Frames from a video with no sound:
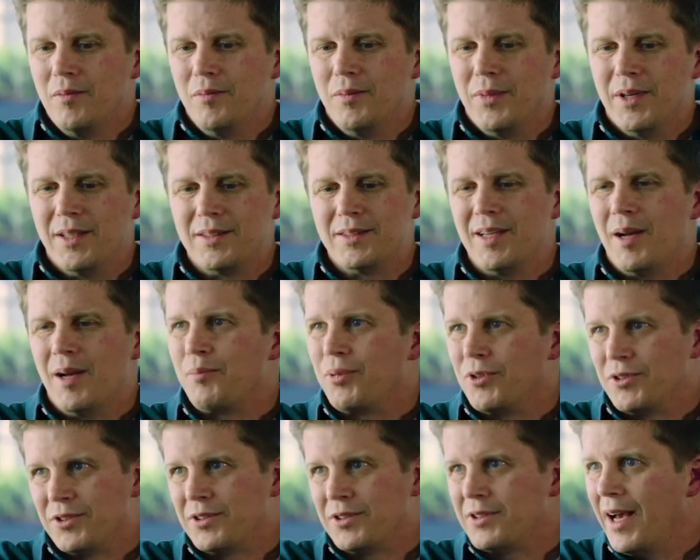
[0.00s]
But it's not
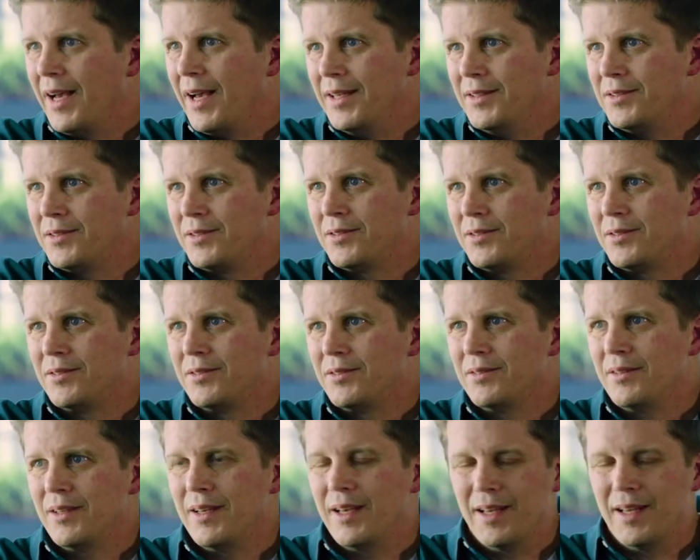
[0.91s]
precise,
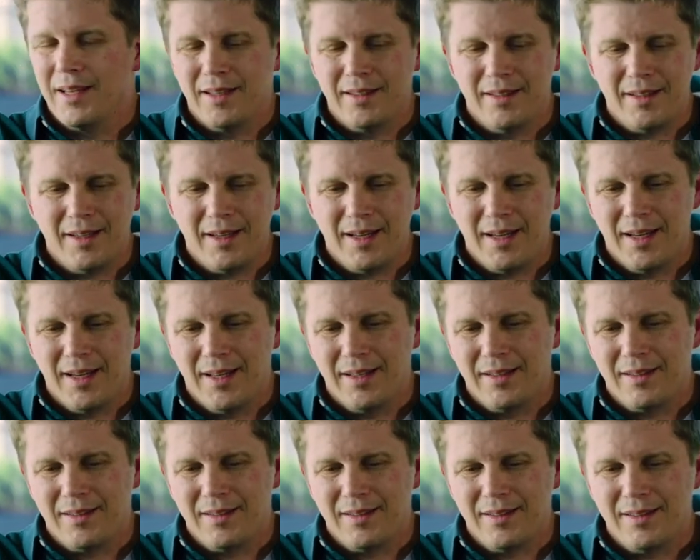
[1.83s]
and and